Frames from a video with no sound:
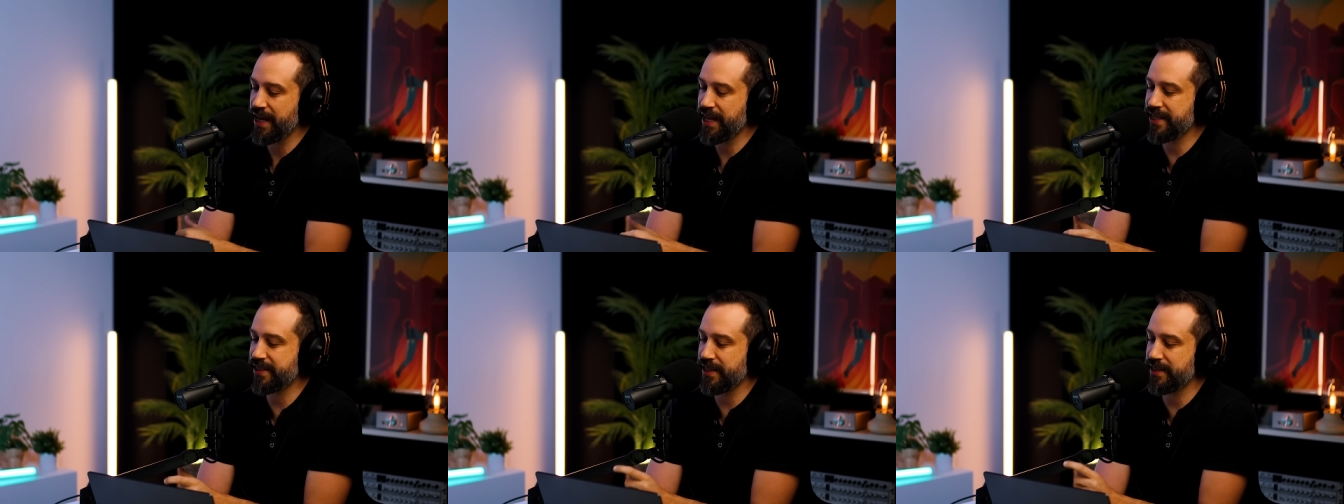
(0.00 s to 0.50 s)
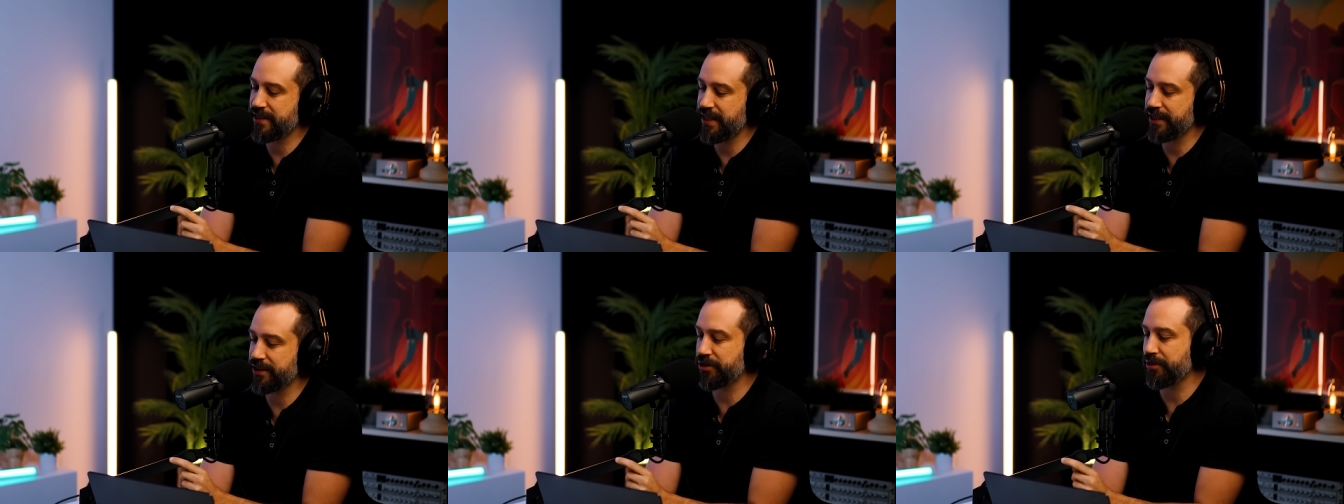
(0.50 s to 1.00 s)
He says
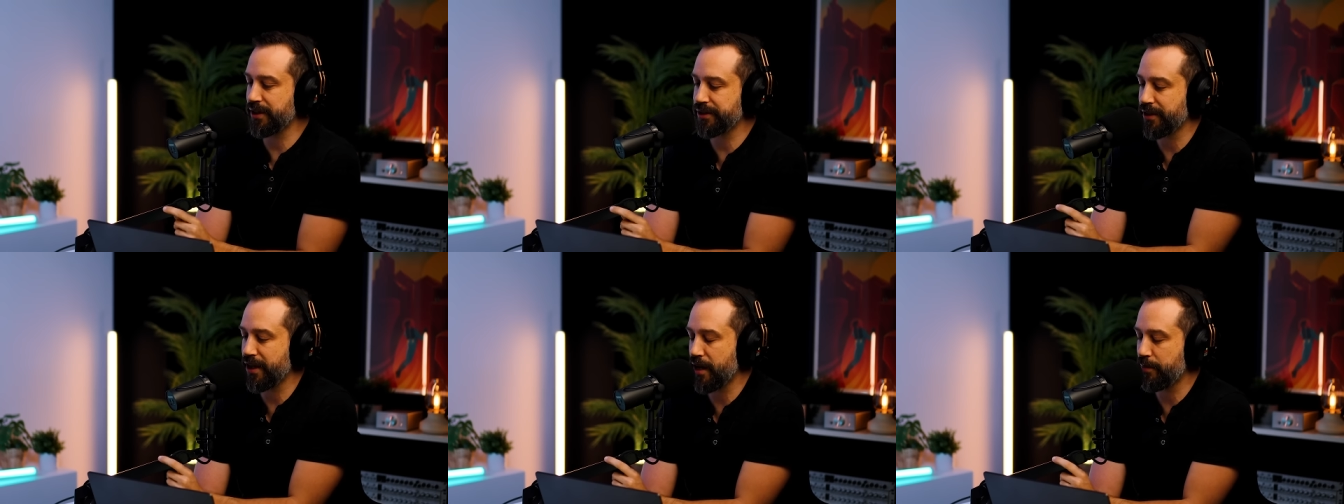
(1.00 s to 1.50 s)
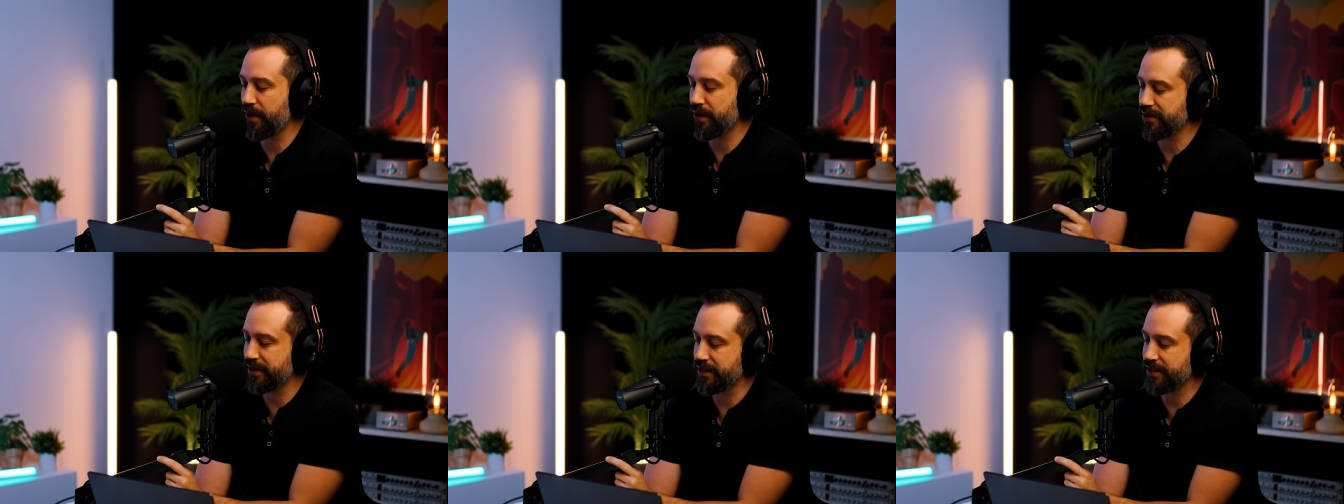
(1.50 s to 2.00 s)
the extraterrestrial
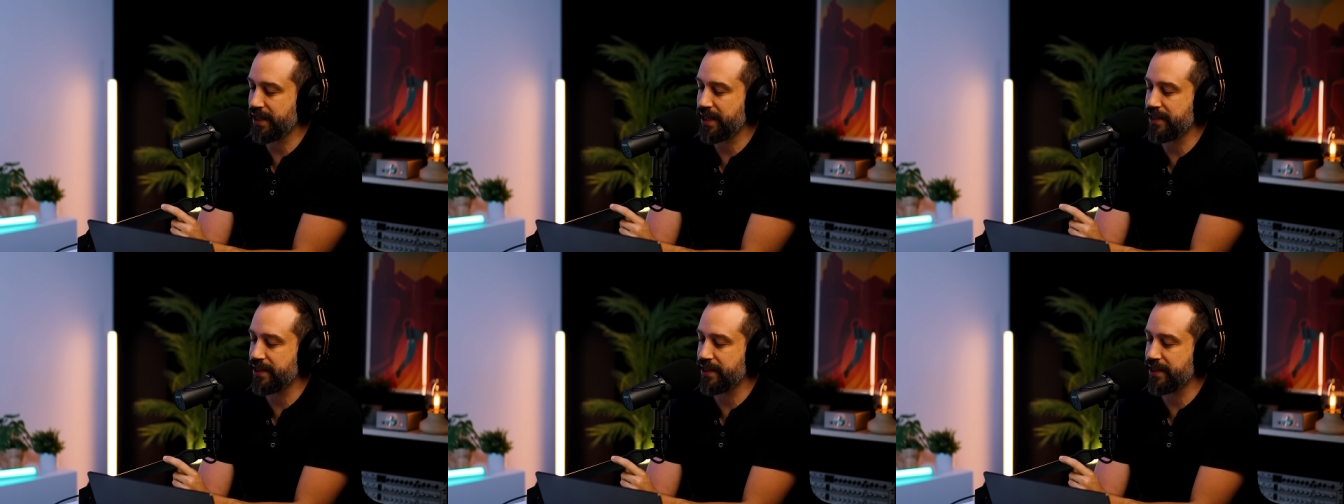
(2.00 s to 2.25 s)
hypothesis